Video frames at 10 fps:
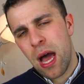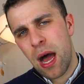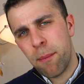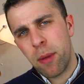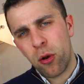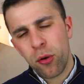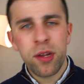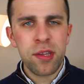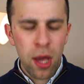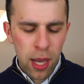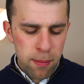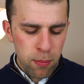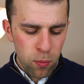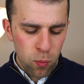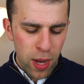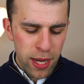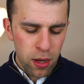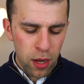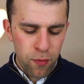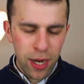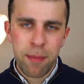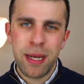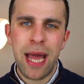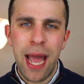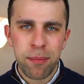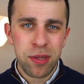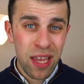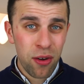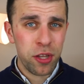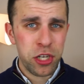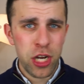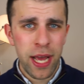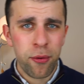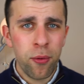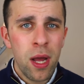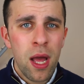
Um, a lot of the time when I recommend apps here on the channel,